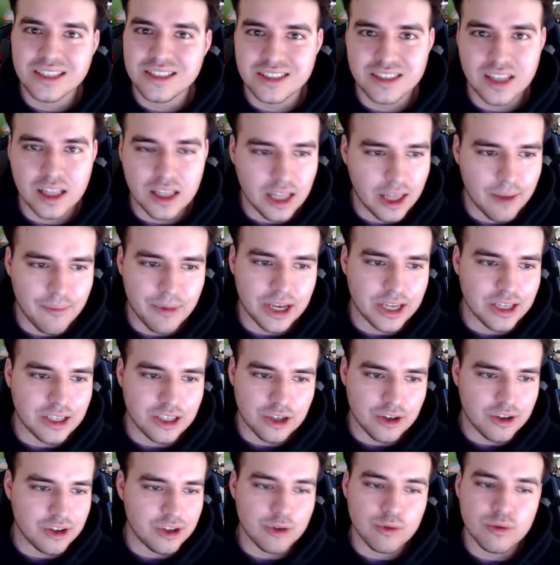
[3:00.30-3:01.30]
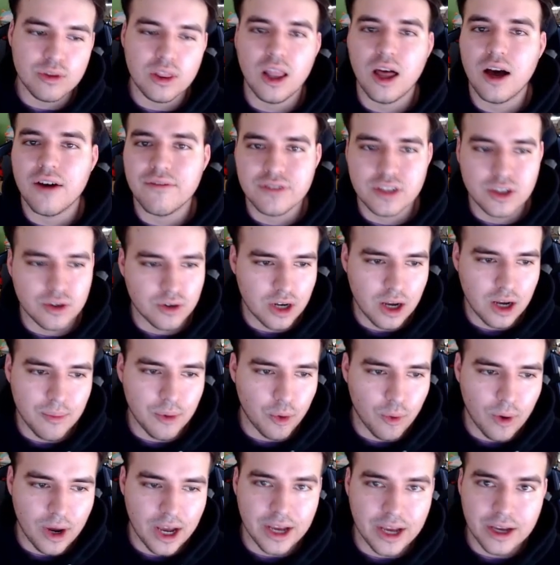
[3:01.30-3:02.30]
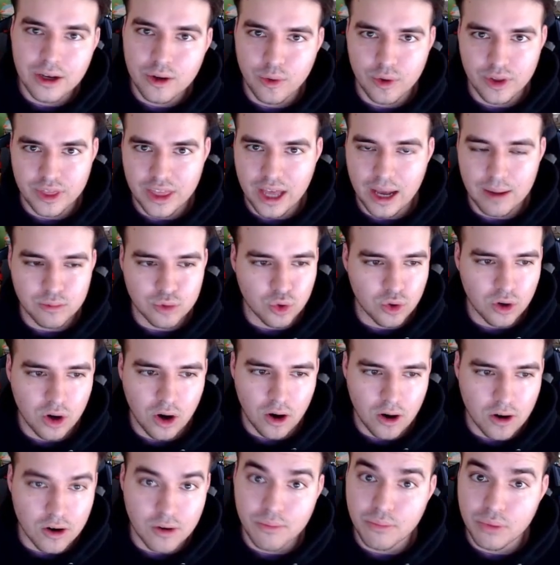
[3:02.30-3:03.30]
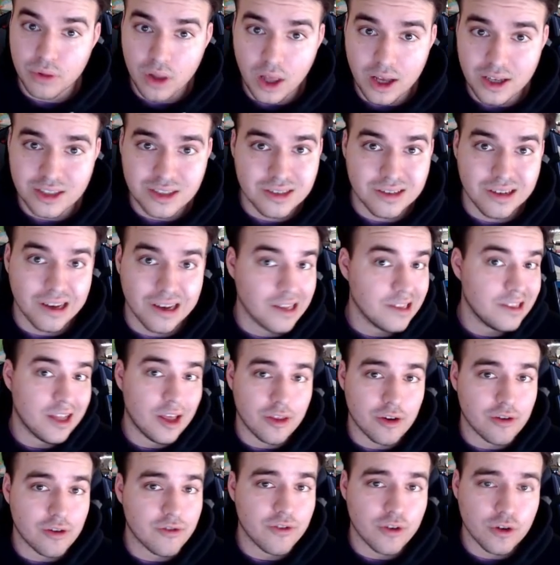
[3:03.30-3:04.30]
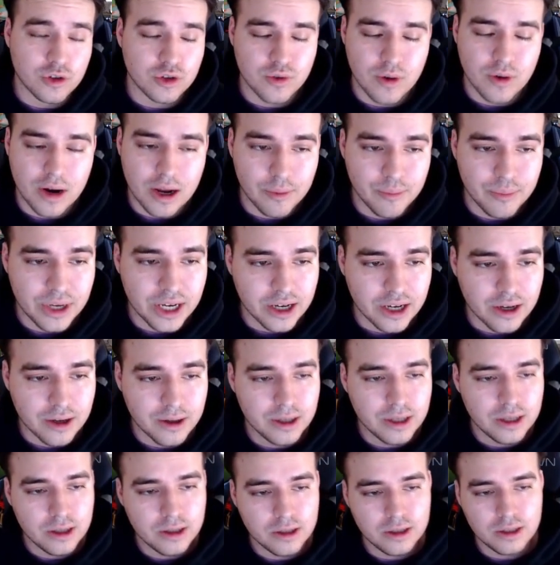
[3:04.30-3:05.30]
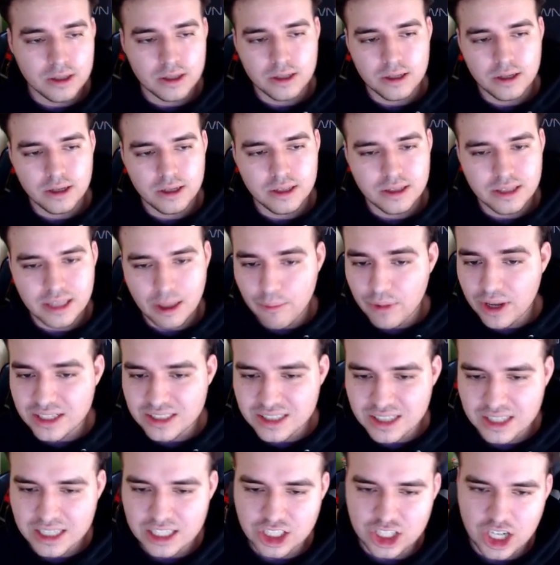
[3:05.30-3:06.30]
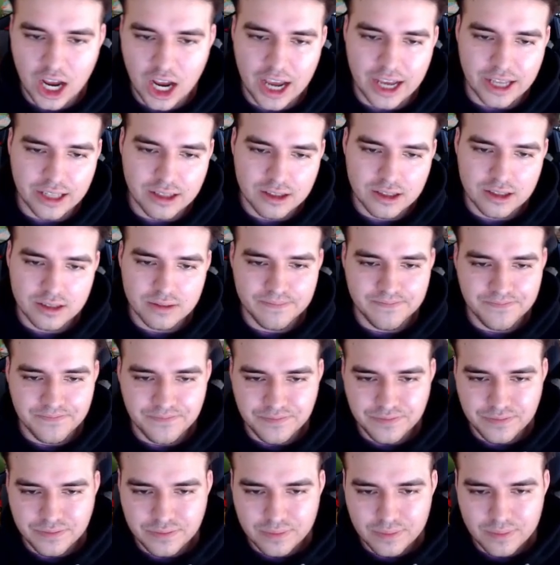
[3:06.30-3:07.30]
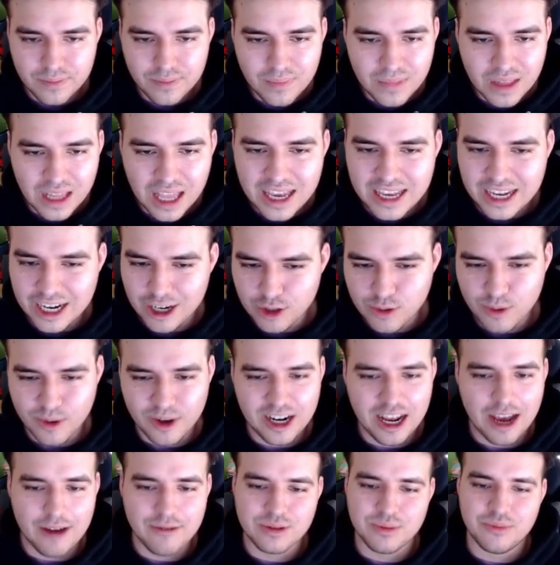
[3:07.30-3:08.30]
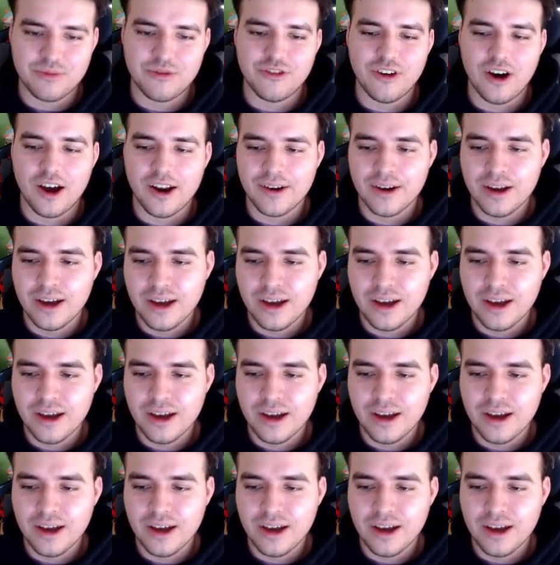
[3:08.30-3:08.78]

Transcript: the limit. You'd love to come away with Abdul Carter, plus another first-round pick. Then we get to the Giants. Here's where we're going to have some fun.